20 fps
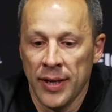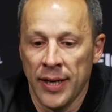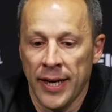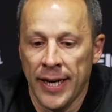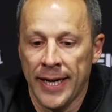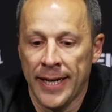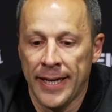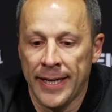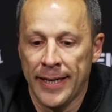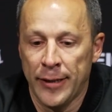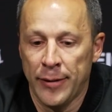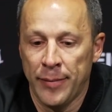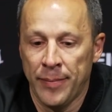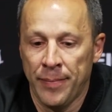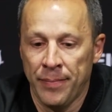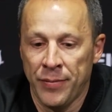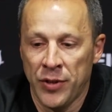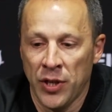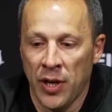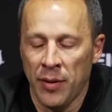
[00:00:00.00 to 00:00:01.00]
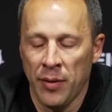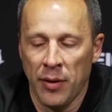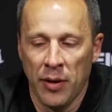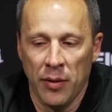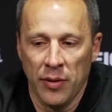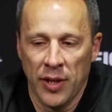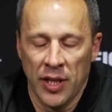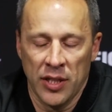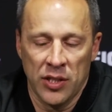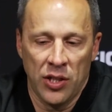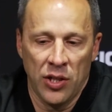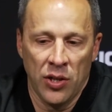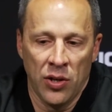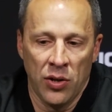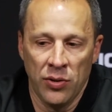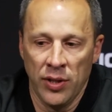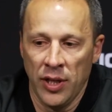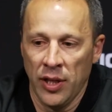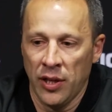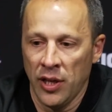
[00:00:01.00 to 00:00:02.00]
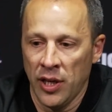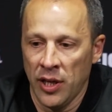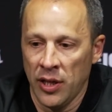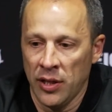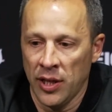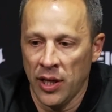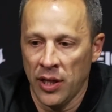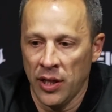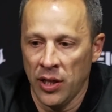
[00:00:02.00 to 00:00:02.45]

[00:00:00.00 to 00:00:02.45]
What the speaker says: So I think that's the only thing that,